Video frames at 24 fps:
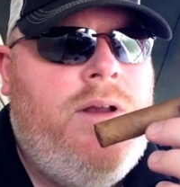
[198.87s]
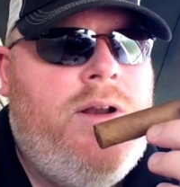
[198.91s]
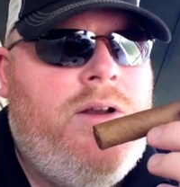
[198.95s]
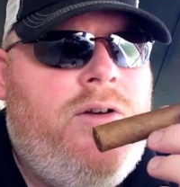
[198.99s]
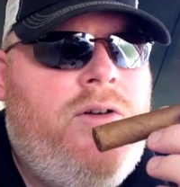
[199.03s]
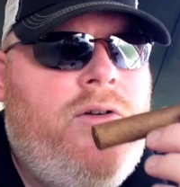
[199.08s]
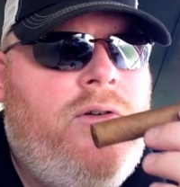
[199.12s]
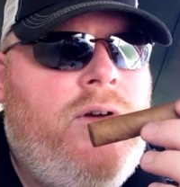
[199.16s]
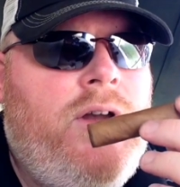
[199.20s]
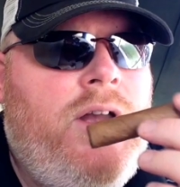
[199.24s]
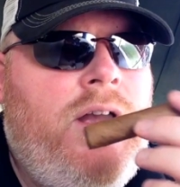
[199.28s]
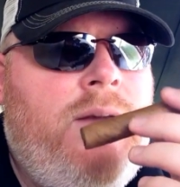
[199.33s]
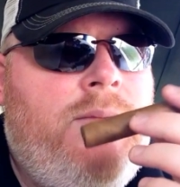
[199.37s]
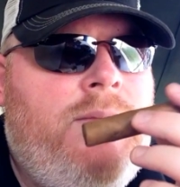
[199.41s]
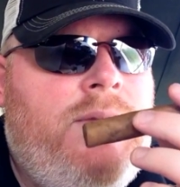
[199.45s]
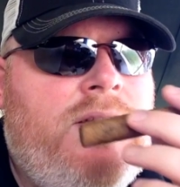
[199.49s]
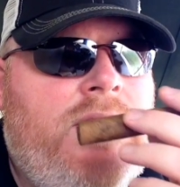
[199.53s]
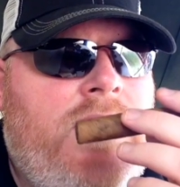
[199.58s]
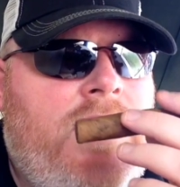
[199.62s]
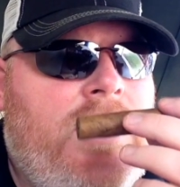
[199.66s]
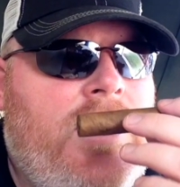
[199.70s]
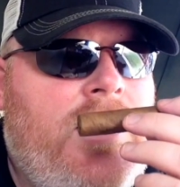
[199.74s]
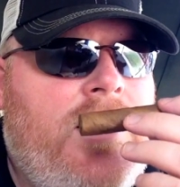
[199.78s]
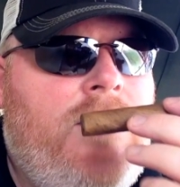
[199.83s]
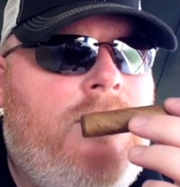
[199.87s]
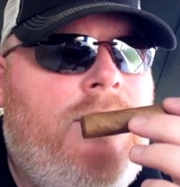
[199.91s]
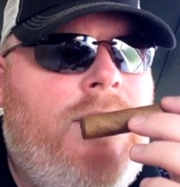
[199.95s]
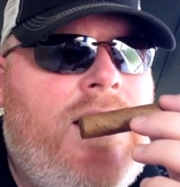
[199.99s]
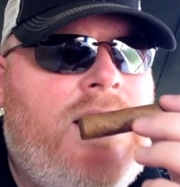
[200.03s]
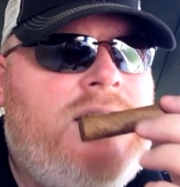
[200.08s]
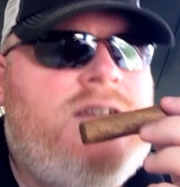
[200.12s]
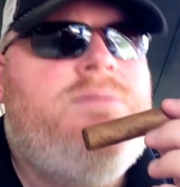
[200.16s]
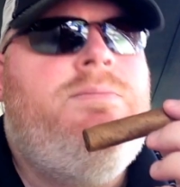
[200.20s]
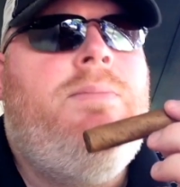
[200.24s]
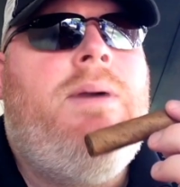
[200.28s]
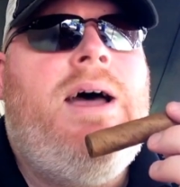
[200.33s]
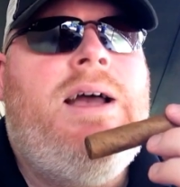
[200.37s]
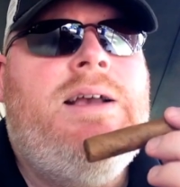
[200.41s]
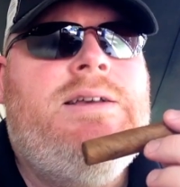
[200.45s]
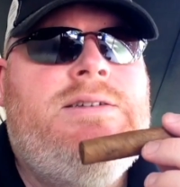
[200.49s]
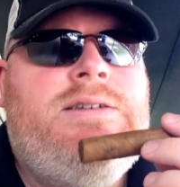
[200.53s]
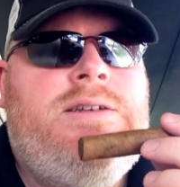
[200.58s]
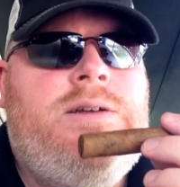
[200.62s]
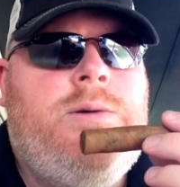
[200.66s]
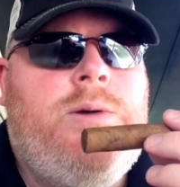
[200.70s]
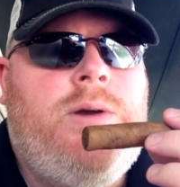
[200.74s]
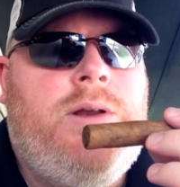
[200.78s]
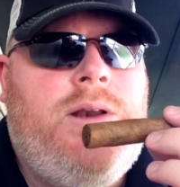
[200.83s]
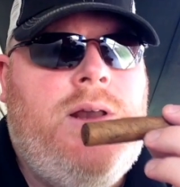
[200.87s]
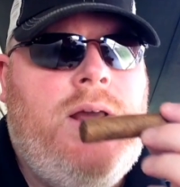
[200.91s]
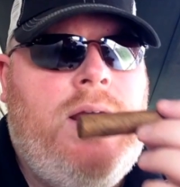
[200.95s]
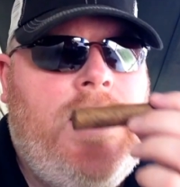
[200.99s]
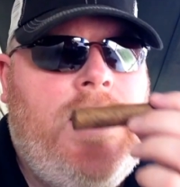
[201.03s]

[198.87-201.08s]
of cream and a little bit of spice to it,